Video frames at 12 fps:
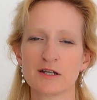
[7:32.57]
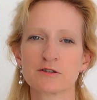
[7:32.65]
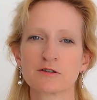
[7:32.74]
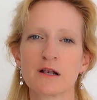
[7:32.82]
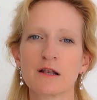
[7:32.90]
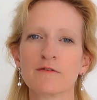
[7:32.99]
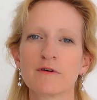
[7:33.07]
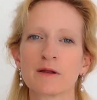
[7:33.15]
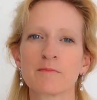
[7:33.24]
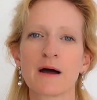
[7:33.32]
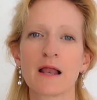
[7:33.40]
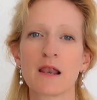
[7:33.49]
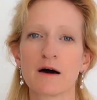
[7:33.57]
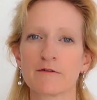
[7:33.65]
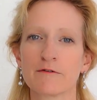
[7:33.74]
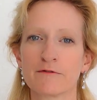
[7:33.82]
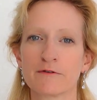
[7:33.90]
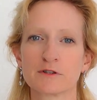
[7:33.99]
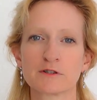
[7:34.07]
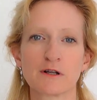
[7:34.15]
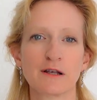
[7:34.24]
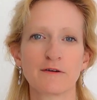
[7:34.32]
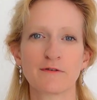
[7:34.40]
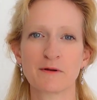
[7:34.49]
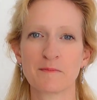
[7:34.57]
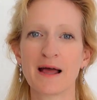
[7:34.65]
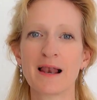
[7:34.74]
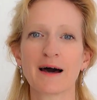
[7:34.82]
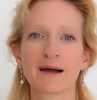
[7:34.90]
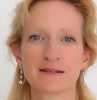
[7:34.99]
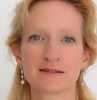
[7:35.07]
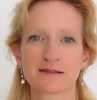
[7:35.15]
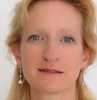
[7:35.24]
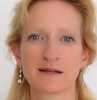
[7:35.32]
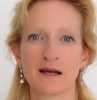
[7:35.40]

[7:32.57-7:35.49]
to live in my love, to live in my light,